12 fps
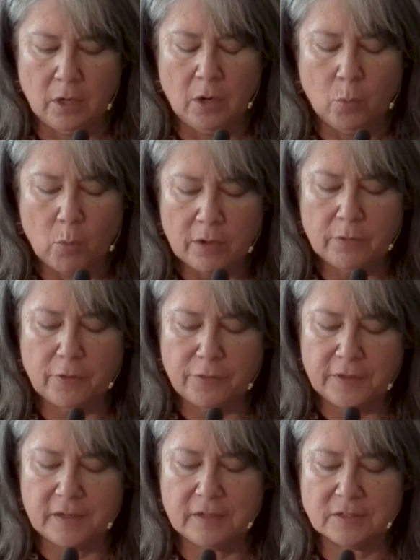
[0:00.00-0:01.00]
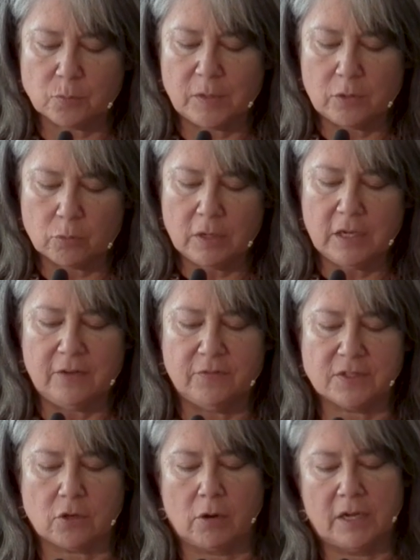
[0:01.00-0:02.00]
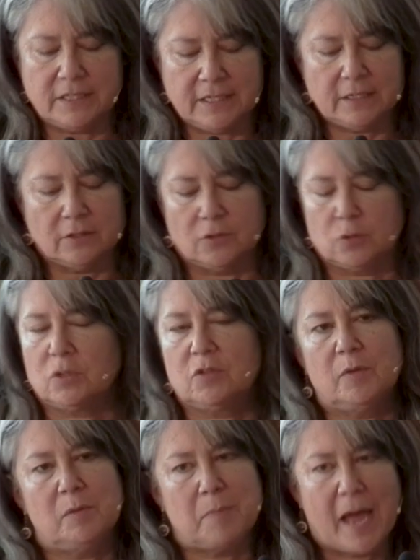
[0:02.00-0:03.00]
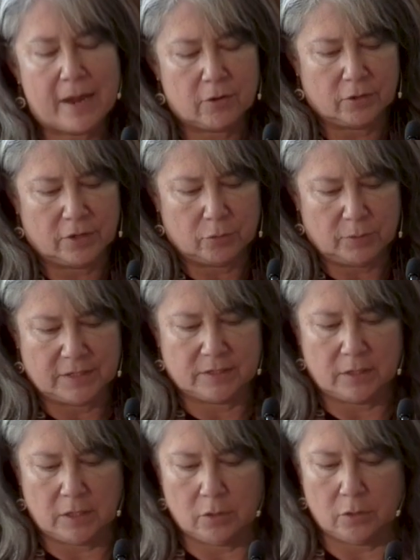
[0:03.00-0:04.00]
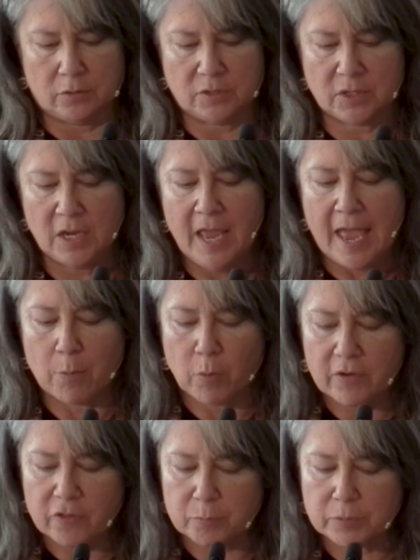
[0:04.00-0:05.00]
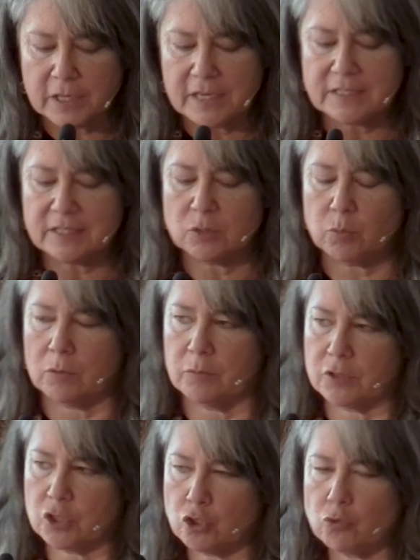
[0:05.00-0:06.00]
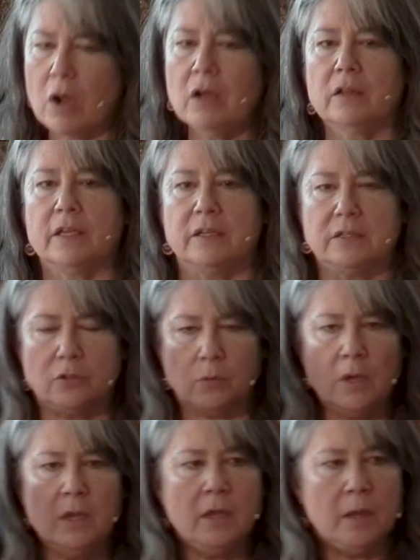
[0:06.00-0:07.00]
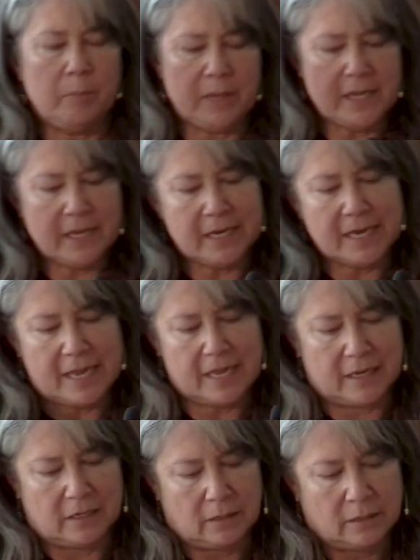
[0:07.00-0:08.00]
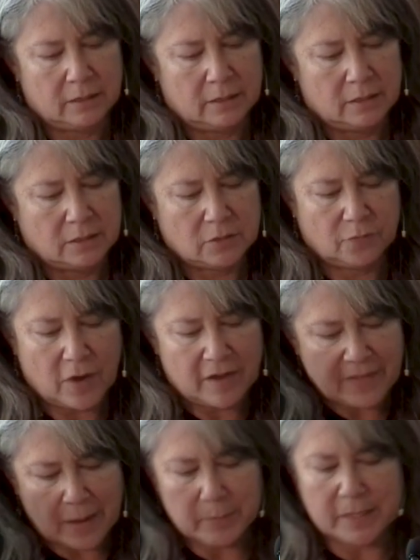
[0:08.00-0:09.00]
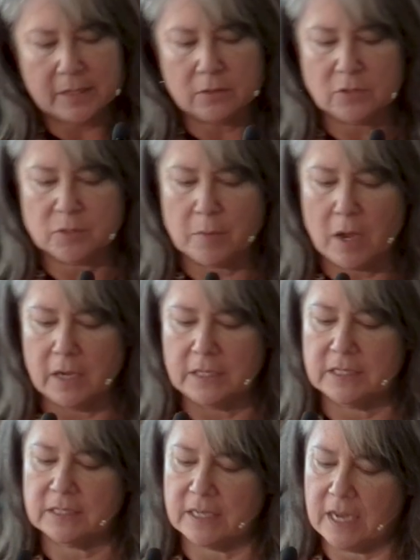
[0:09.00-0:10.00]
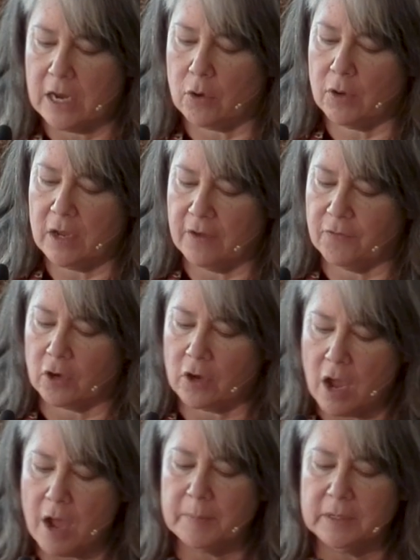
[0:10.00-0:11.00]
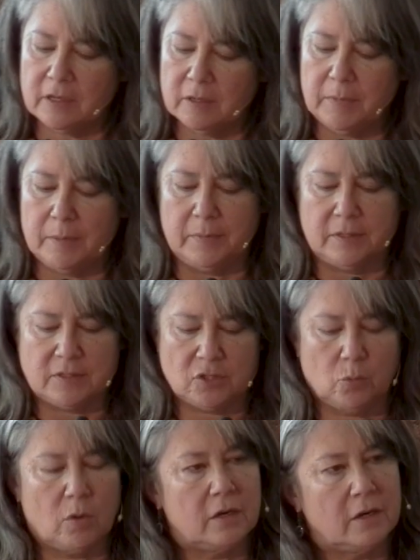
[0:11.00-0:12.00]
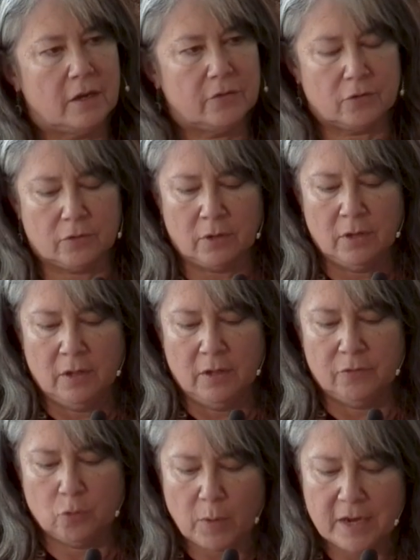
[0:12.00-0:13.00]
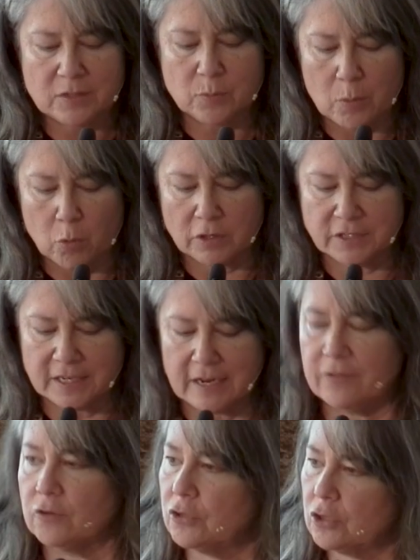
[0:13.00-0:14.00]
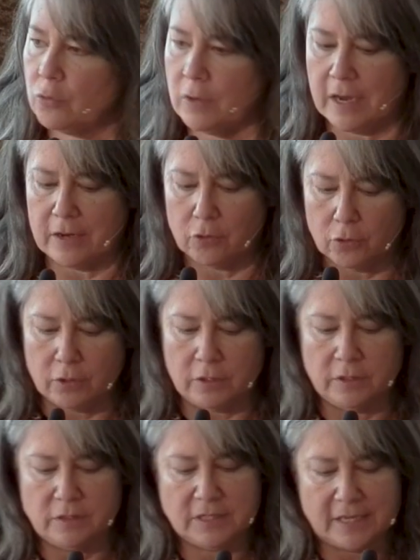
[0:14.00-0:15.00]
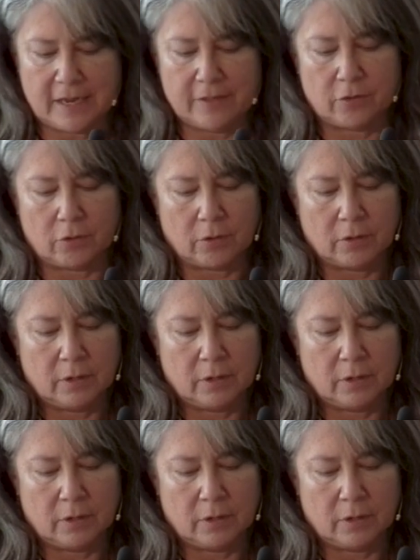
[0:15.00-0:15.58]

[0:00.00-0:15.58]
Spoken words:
One of the things we grieve is our ideals, which have been battered in recent years. And one of the places where we're struggling to begin again to find that beginner's mind is the area of our common commitments to one another, the ways we work together to create good together.